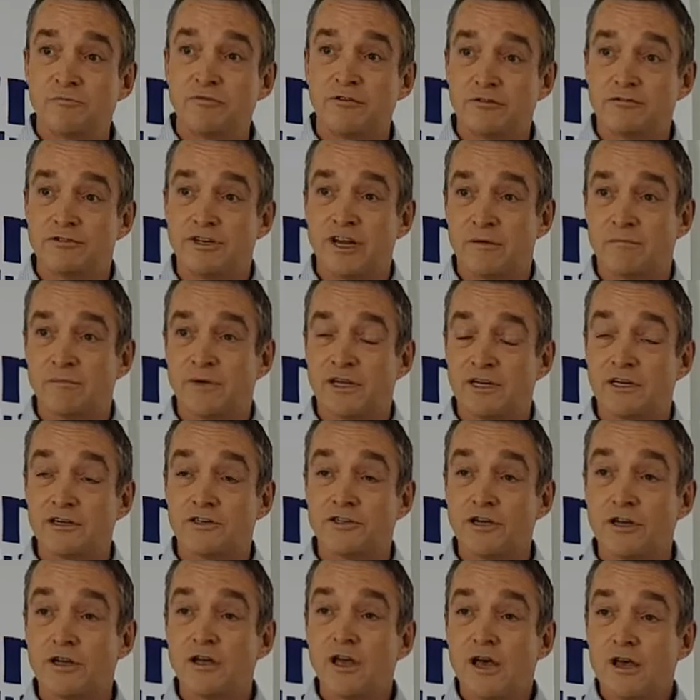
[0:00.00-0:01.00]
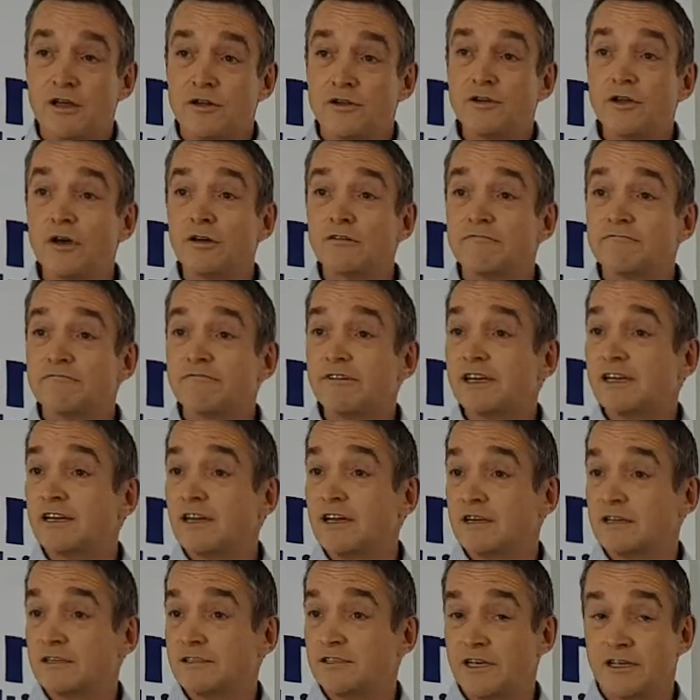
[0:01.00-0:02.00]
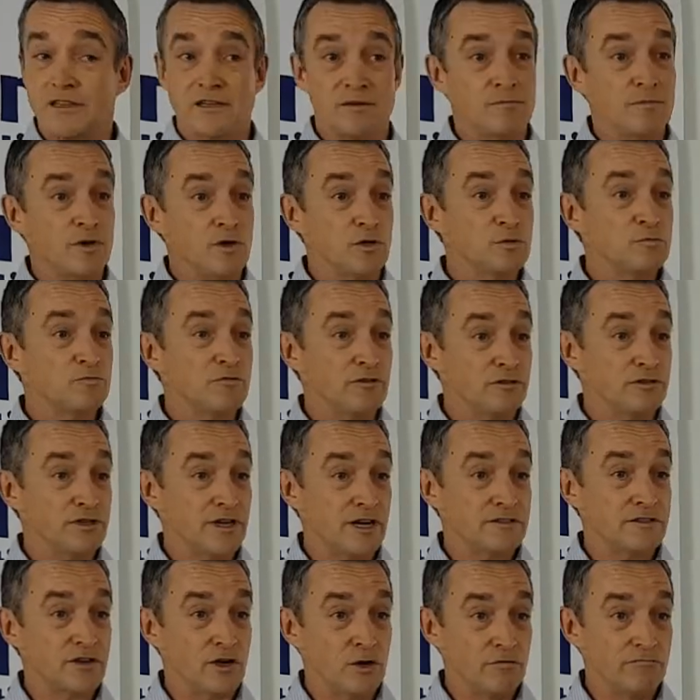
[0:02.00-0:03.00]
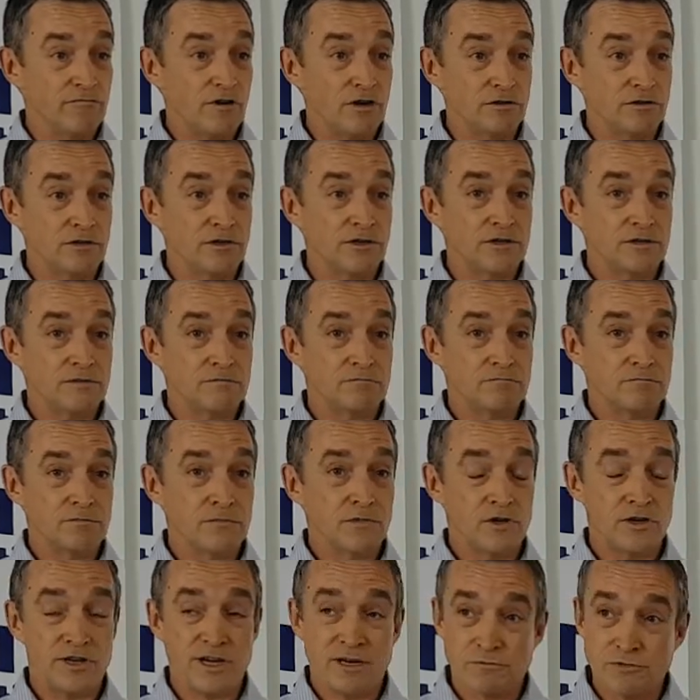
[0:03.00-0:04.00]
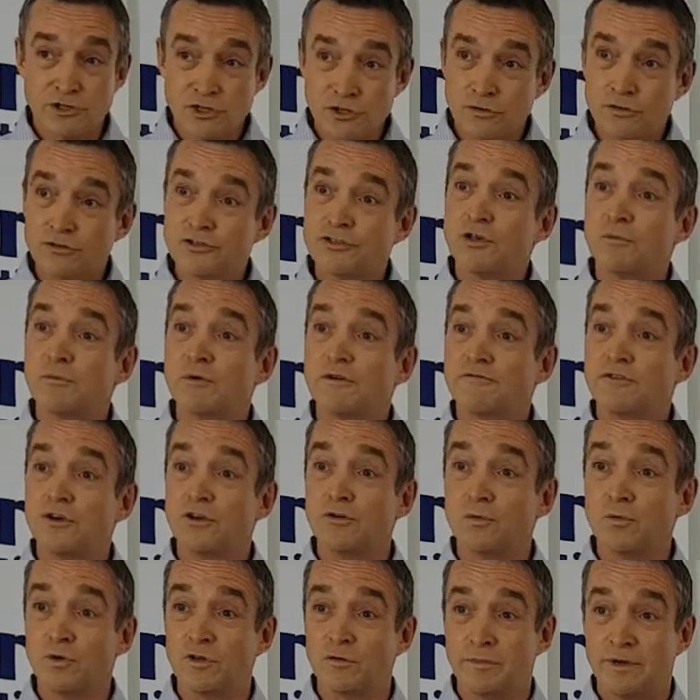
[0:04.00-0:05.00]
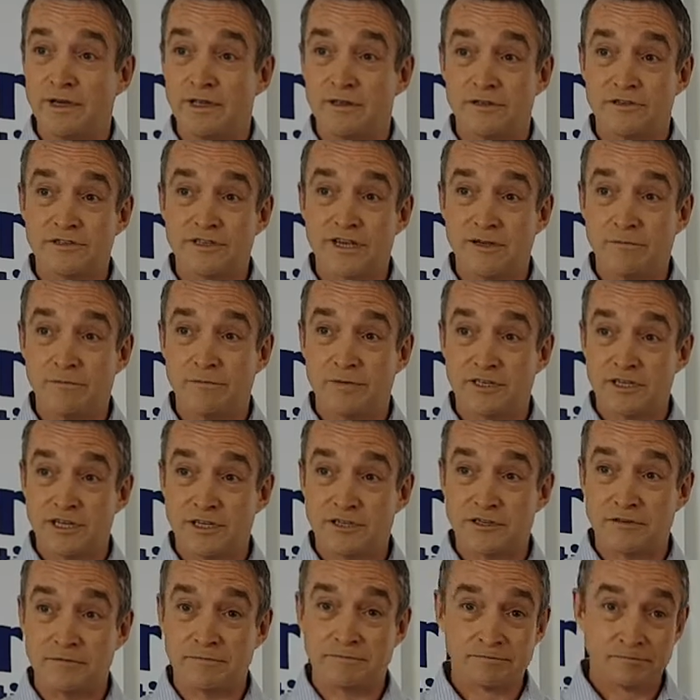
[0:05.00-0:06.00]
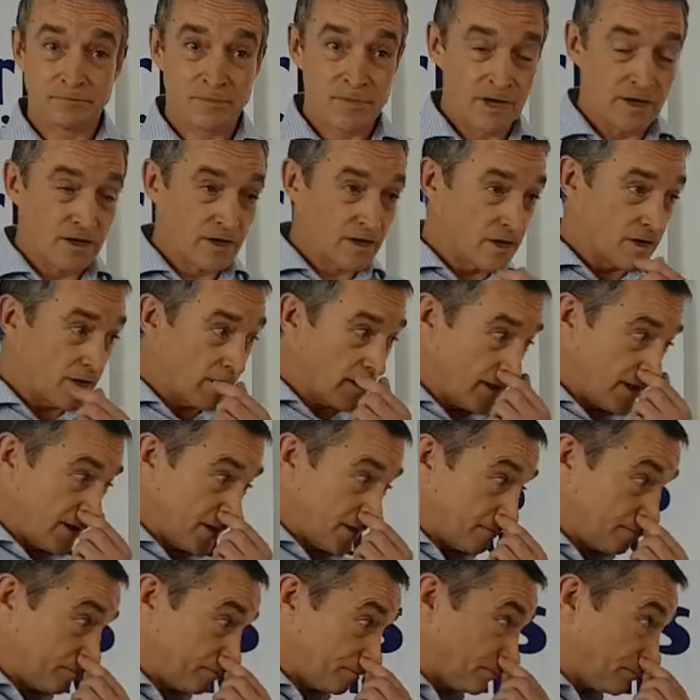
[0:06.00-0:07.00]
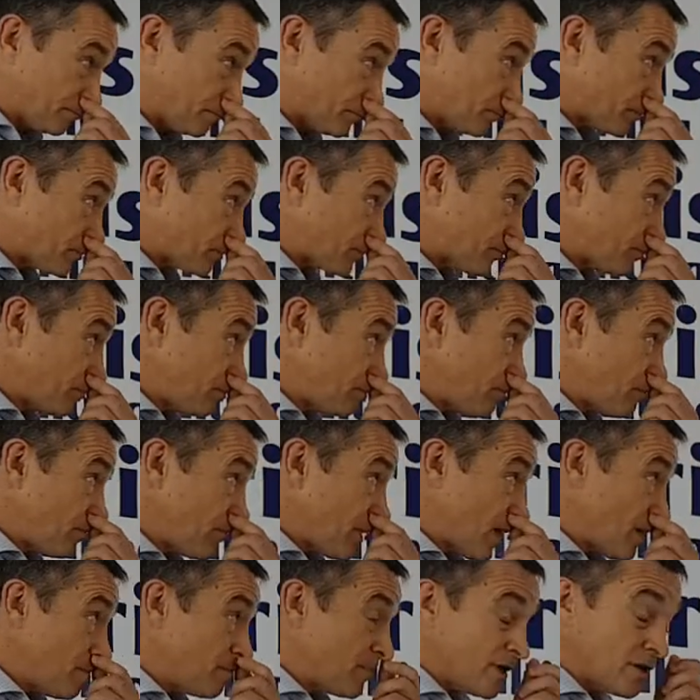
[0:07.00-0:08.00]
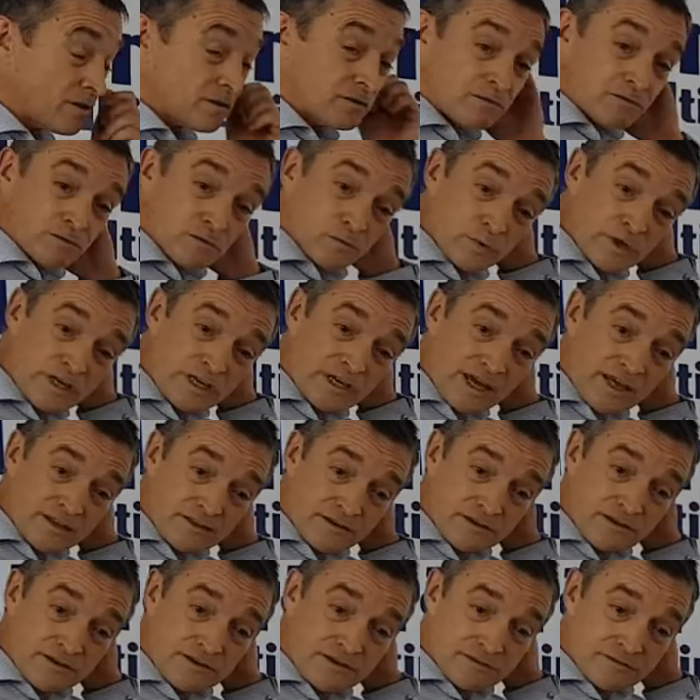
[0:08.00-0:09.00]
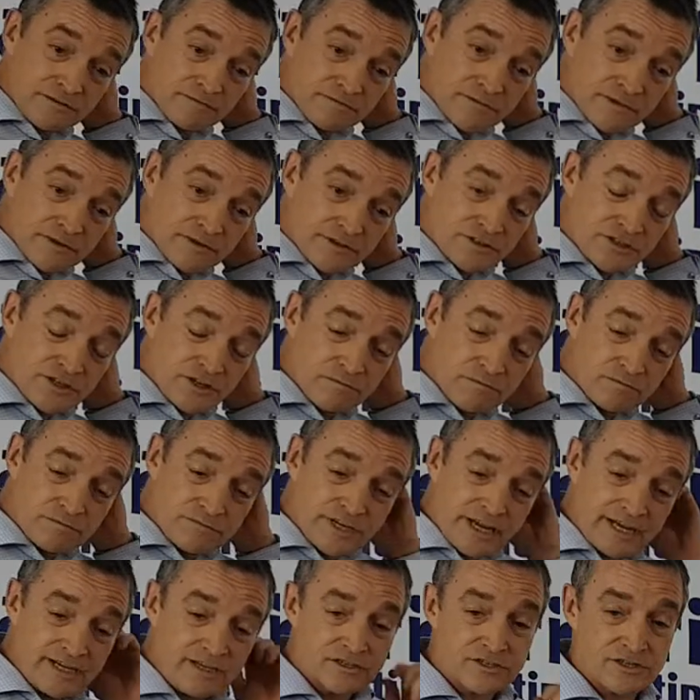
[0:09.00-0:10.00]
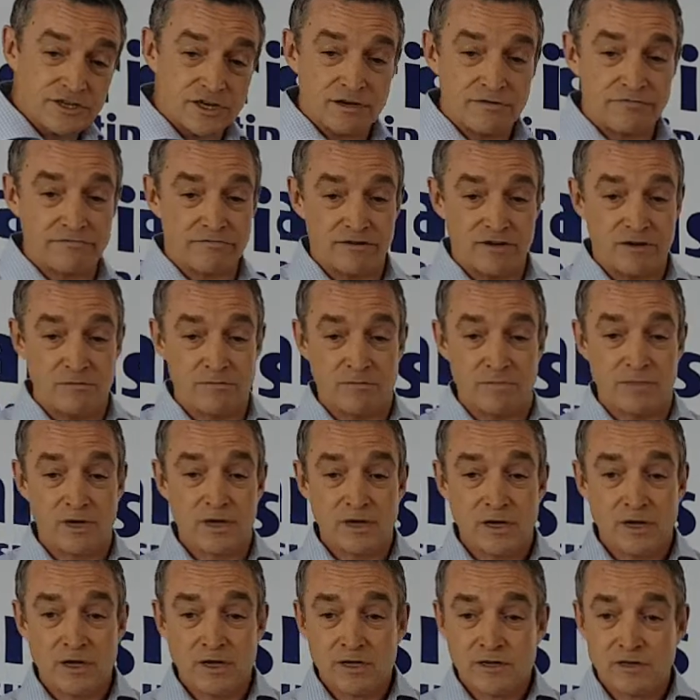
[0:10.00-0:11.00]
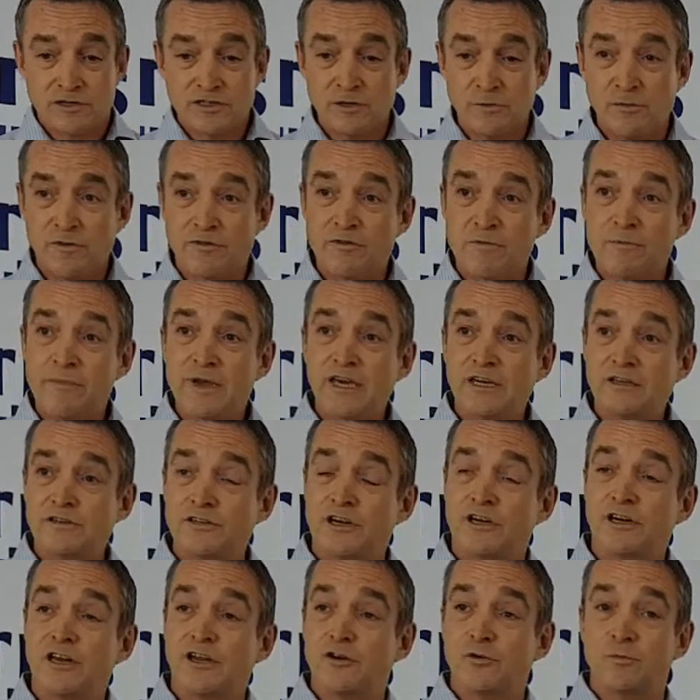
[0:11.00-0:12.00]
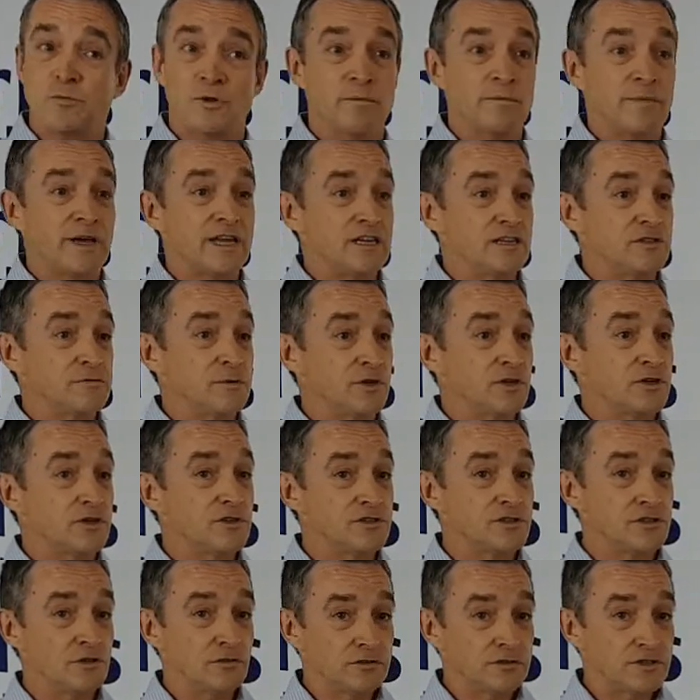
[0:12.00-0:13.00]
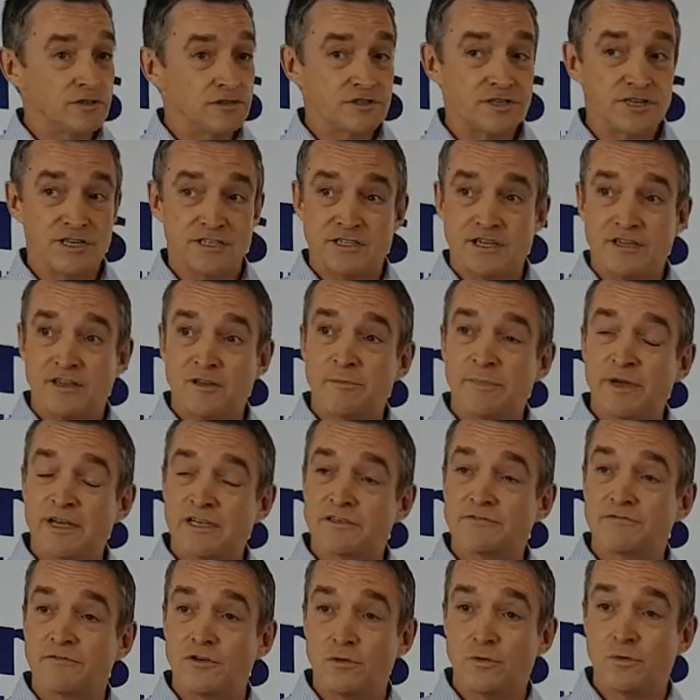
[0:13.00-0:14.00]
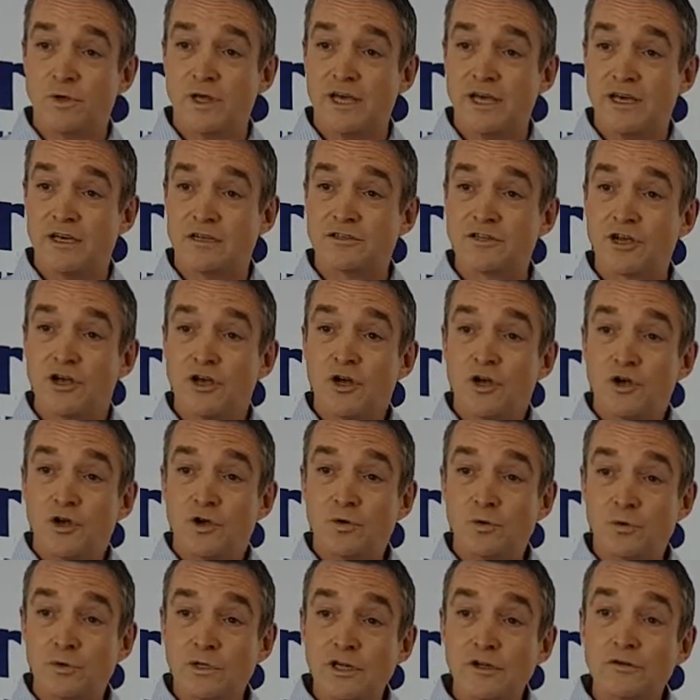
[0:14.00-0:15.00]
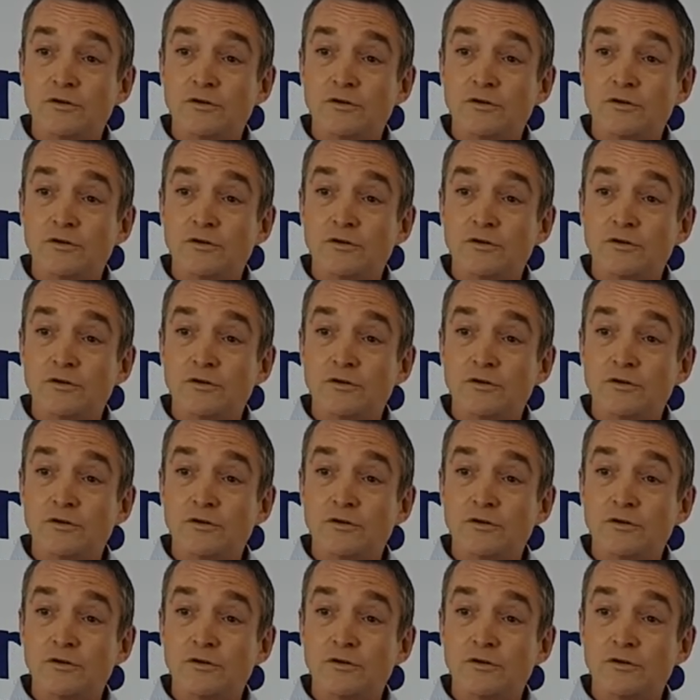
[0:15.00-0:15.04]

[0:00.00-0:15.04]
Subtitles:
as a project manager not realising that most projects go wrong. And I'm sure some of you will be in the same position. But we gathered some data from some of the major global management consultancies in the past few years who